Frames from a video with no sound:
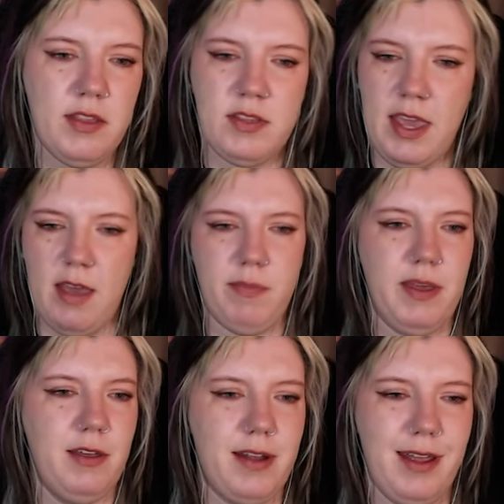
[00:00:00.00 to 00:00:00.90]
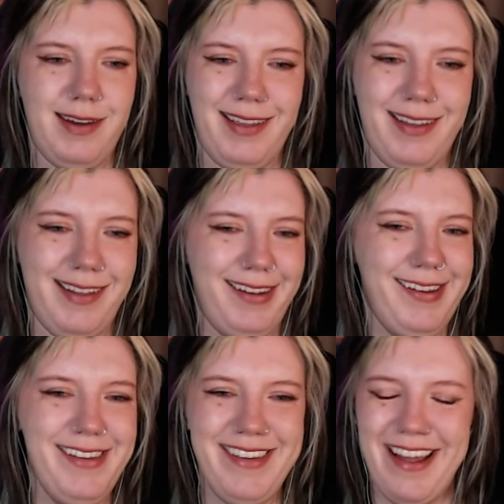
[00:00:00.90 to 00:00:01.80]
can't be a good idea.
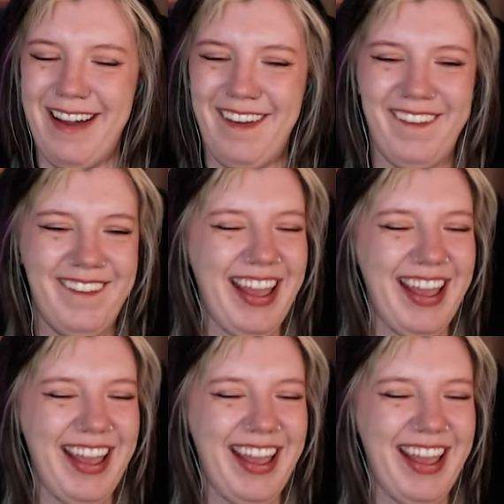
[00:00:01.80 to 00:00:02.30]
No.